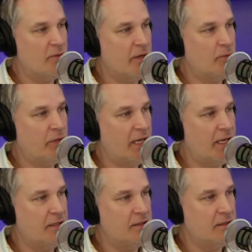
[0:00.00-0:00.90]
Big
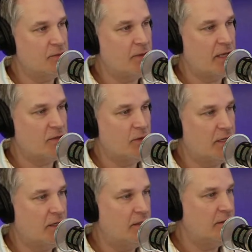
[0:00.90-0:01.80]
plans this past weekend?